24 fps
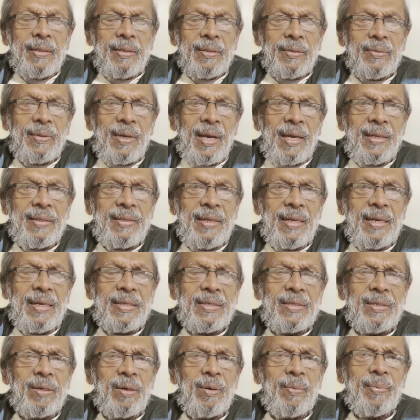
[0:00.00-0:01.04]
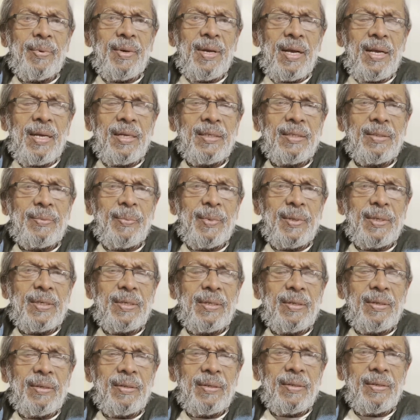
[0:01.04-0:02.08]
So annihilation of caste, but
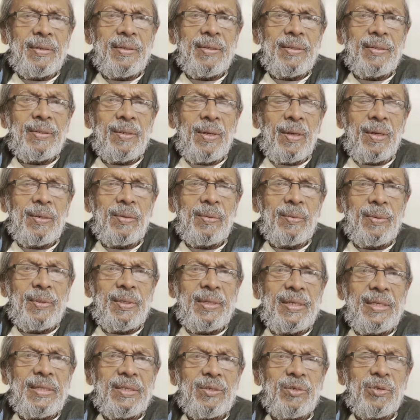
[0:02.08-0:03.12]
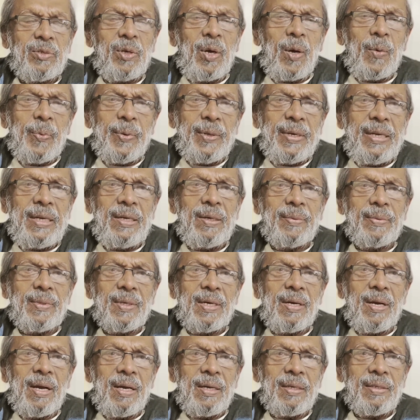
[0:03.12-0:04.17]
not only softening of the
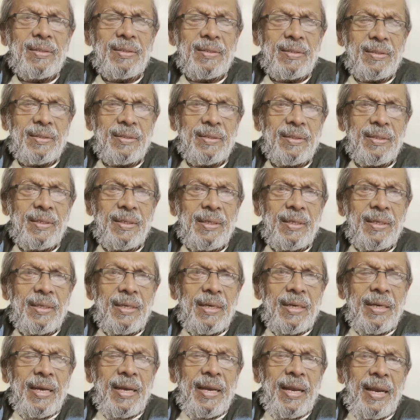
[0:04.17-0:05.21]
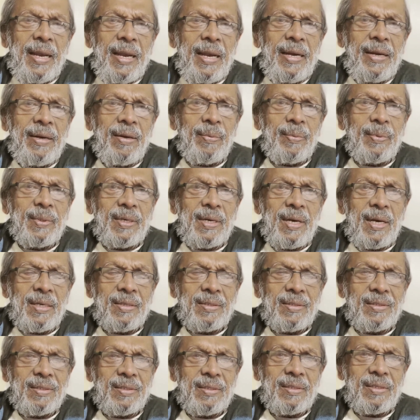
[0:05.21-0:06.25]
caste, end of the
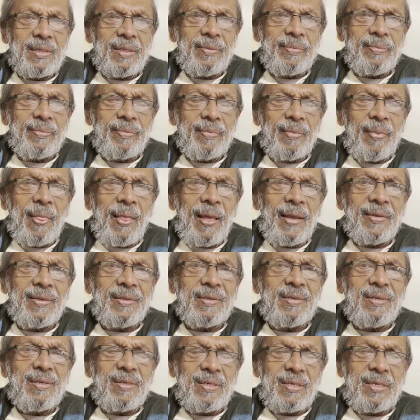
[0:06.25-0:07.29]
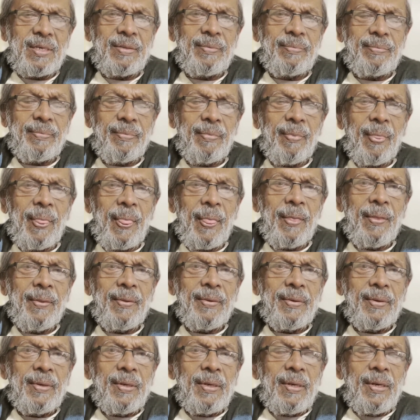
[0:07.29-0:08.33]
caste system as a system,
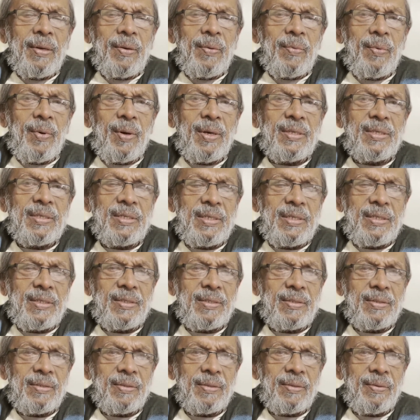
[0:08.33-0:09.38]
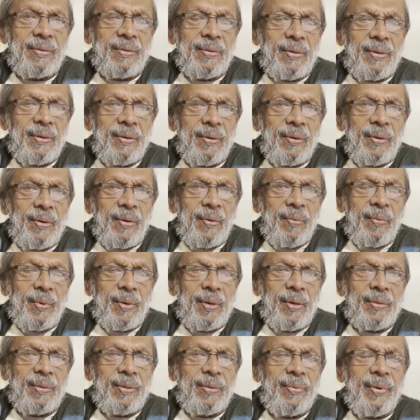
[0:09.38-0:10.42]
was his one
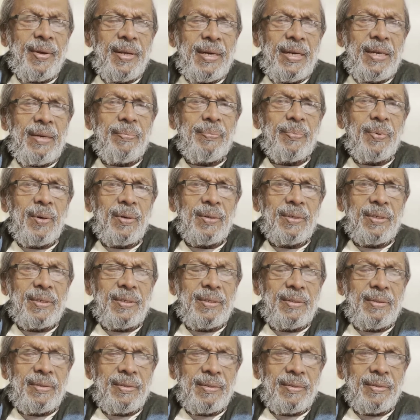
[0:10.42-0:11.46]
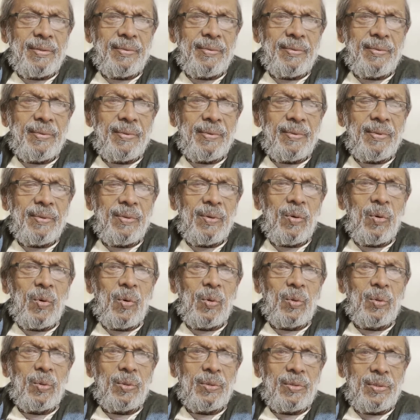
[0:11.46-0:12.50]
of the very important
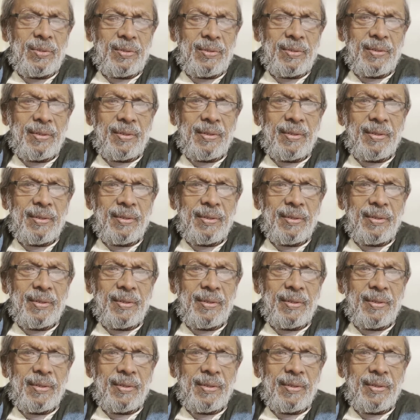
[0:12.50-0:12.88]
goals